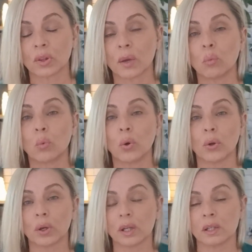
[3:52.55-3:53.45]
Their
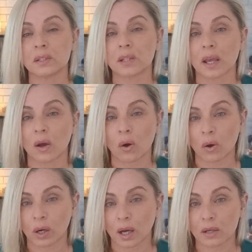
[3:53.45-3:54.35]
word is their
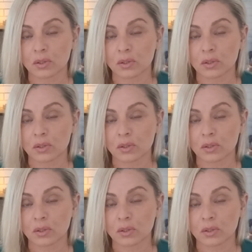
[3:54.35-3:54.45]
honor.